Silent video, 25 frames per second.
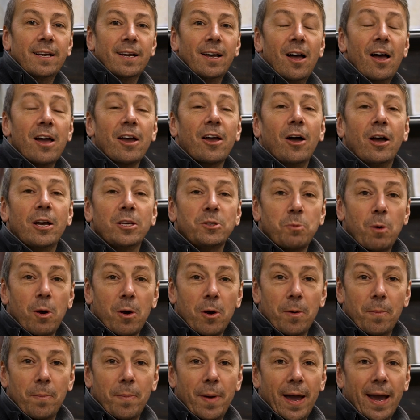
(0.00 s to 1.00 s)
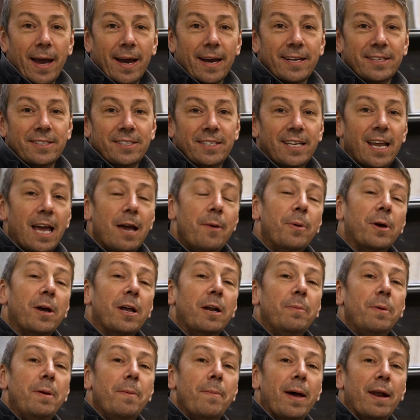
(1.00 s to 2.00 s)
Hi guys, welcome back. Today we're
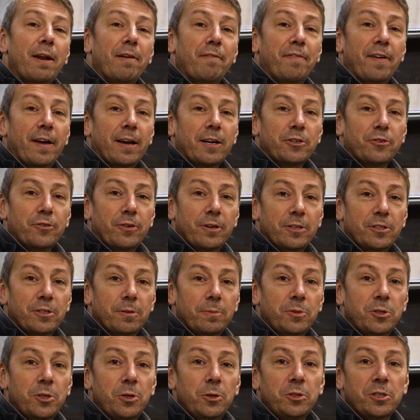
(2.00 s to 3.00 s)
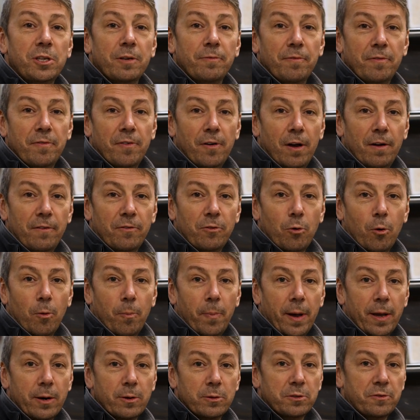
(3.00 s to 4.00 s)
going to be manufacturing some 275 door
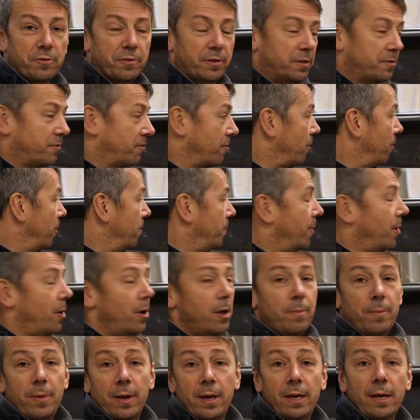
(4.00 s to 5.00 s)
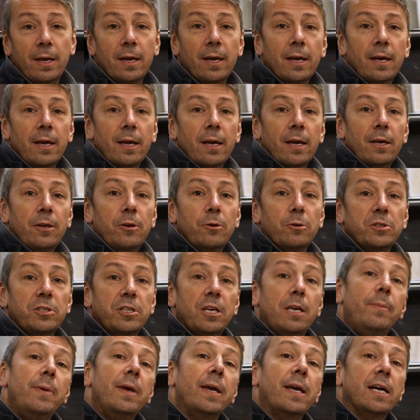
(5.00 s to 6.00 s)
panels for this Ferrari behind me. You'll
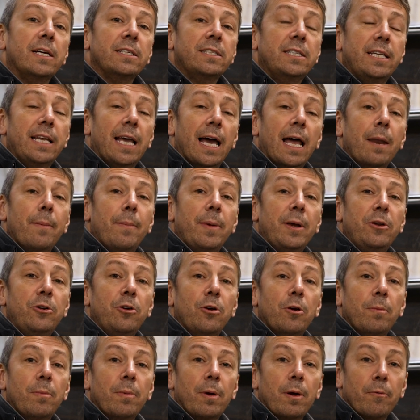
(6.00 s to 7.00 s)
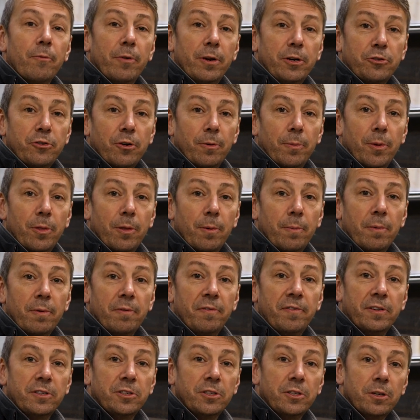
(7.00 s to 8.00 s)
see me cutting the aluminium and retrimming them
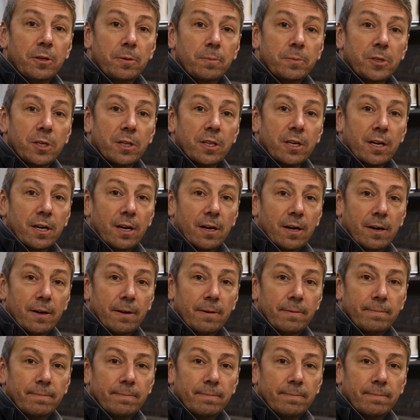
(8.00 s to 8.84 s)
and fitting them to the car.